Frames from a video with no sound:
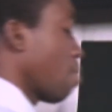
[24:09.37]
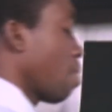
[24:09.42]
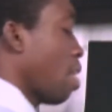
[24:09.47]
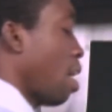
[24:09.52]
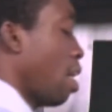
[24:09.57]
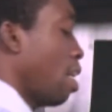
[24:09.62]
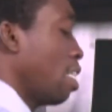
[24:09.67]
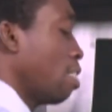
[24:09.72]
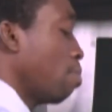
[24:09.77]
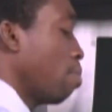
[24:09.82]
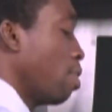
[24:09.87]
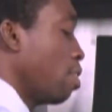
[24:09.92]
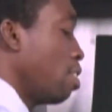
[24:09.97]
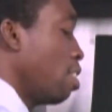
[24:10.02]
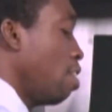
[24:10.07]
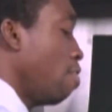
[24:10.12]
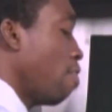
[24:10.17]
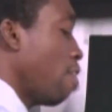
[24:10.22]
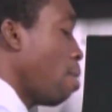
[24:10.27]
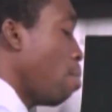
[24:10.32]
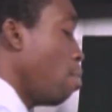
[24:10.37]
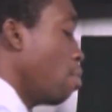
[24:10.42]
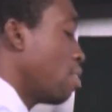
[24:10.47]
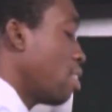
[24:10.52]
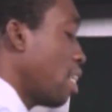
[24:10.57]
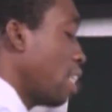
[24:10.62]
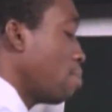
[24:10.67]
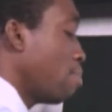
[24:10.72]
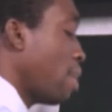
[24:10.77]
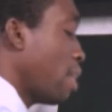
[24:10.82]
At this point, you divide both
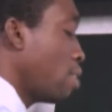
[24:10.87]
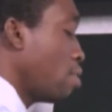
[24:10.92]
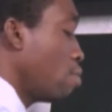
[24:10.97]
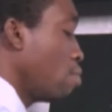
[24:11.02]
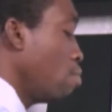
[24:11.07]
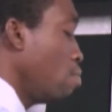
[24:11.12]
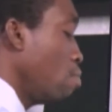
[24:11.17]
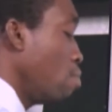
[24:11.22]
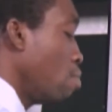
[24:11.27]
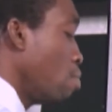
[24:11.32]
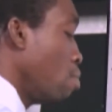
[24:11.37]
sides by 2.